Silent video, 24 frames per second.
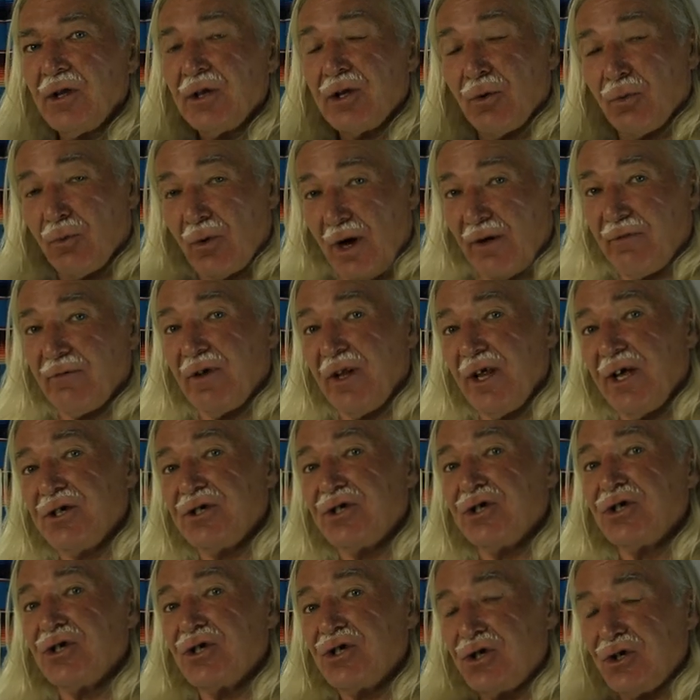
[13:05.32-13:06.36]
the
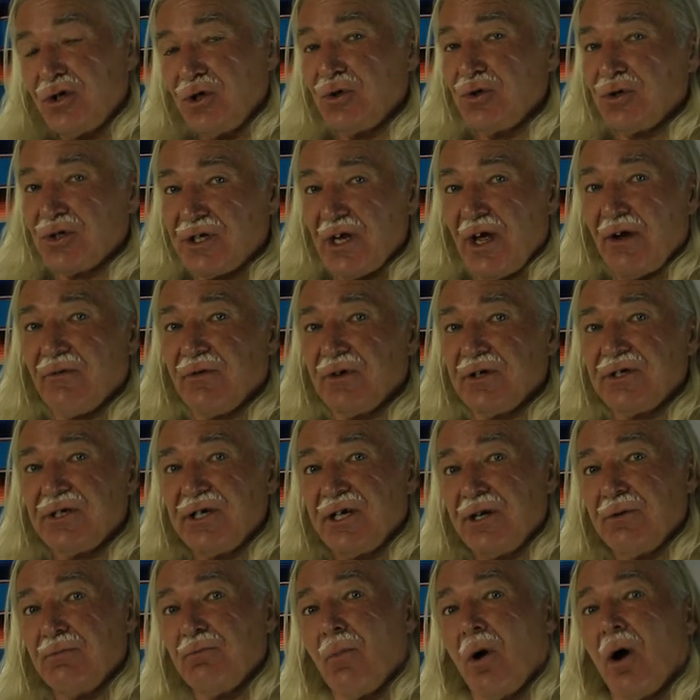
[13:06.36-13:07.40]
Revelations
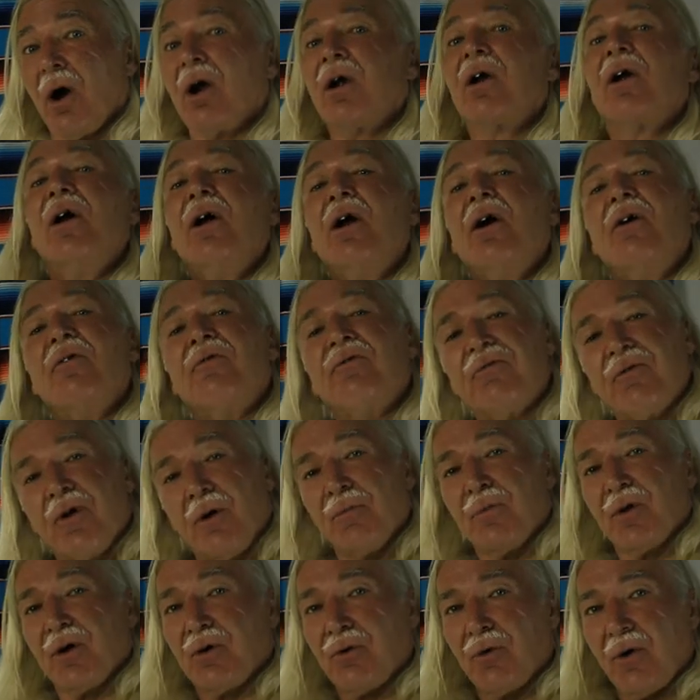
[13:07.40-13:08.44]
2:17 mark
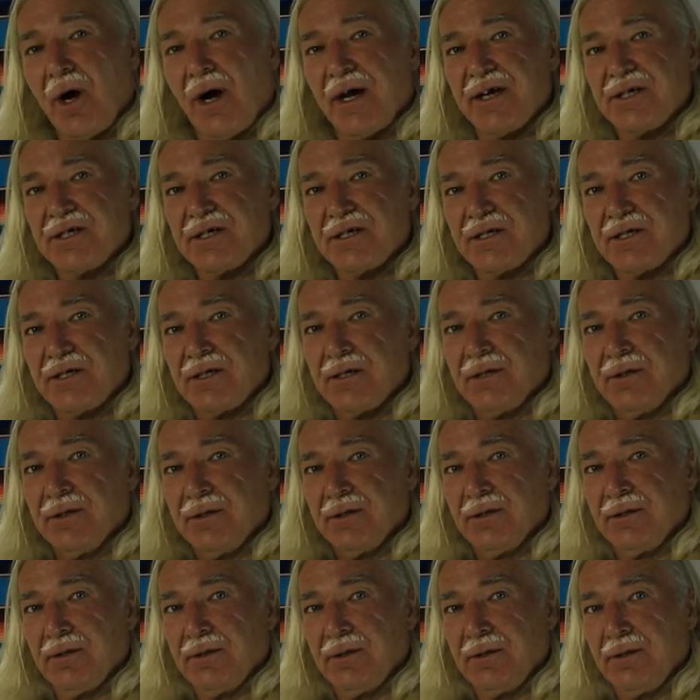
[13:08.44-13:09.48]
from the Christ.
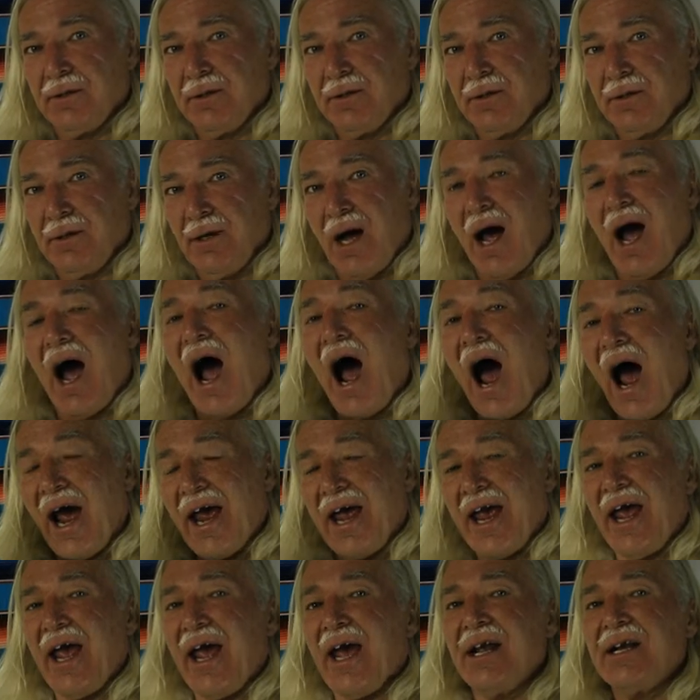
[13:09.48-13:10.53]
I
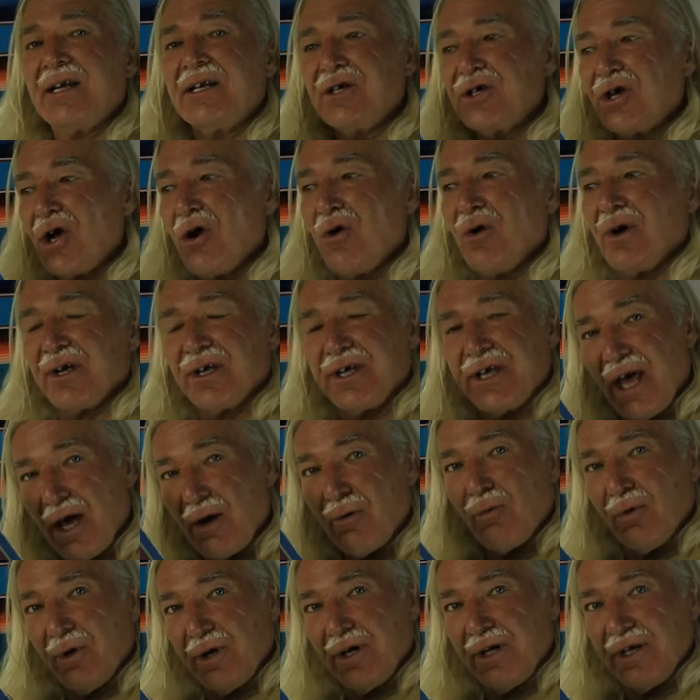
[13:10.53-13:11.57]
had to go and
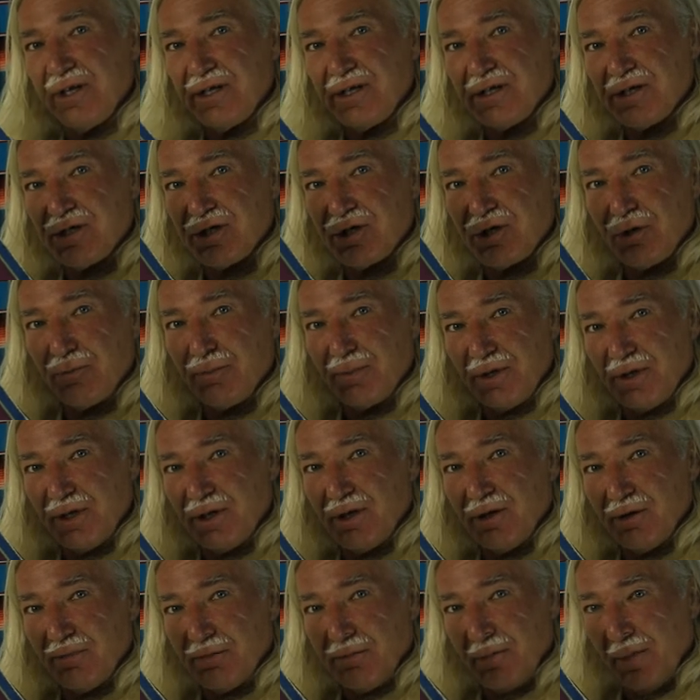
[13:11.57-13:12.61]
get one of these stupid
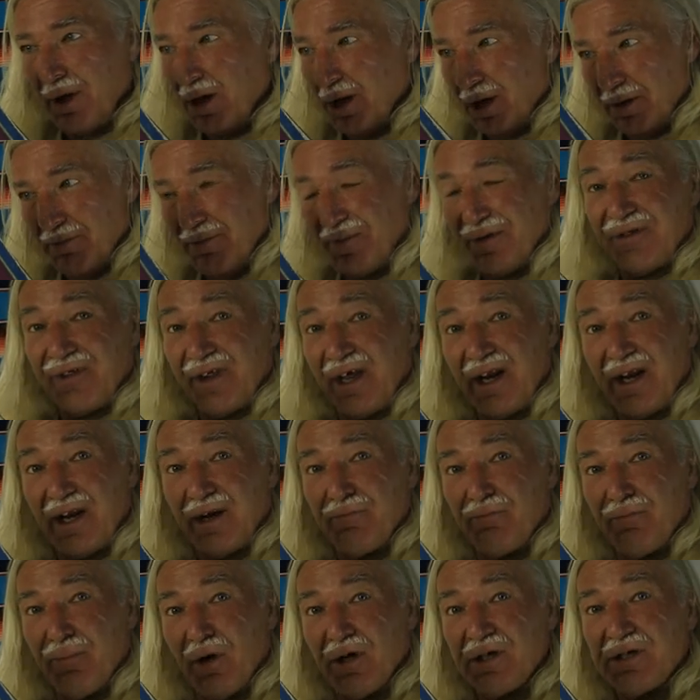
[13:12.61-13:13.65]
little
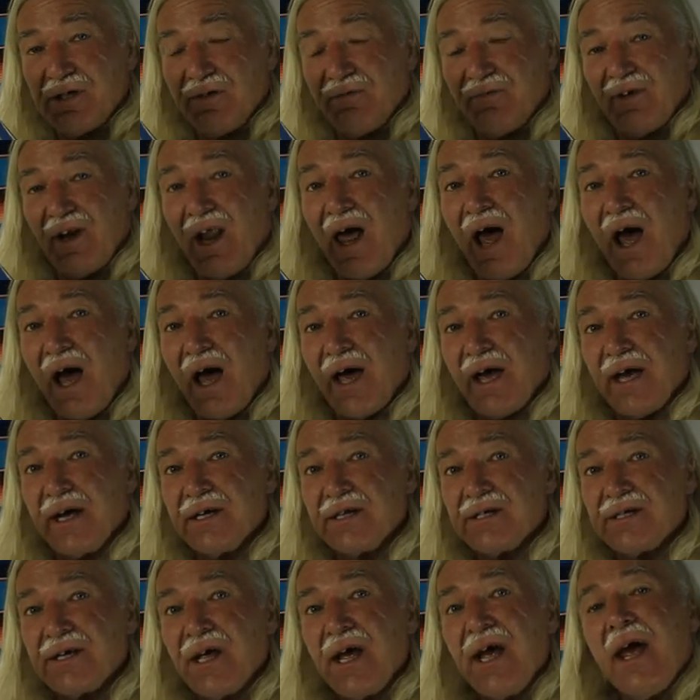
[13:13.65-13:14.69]
pathetic books of
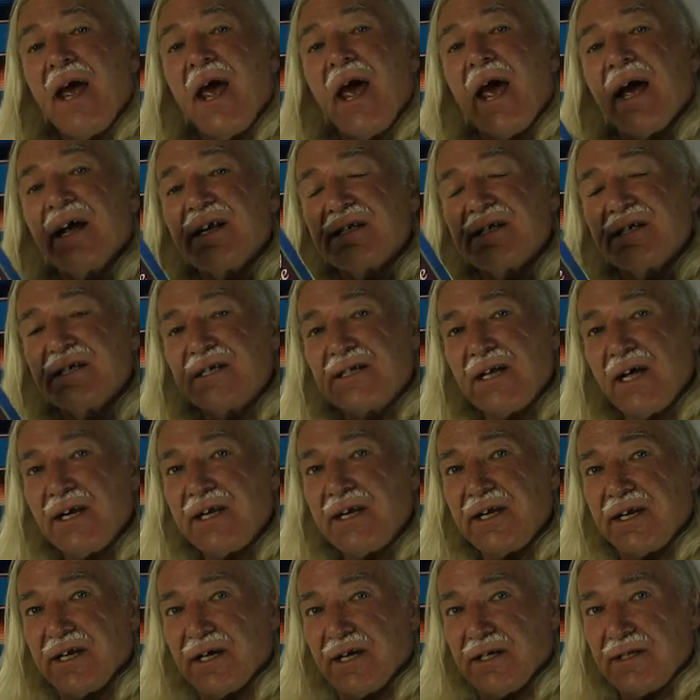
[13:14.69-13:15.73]
lies and
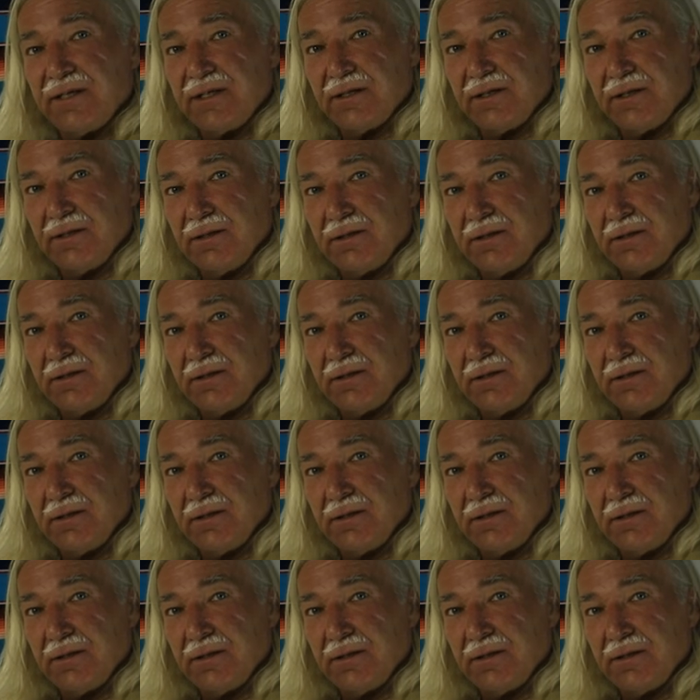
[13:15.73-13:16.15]
study it.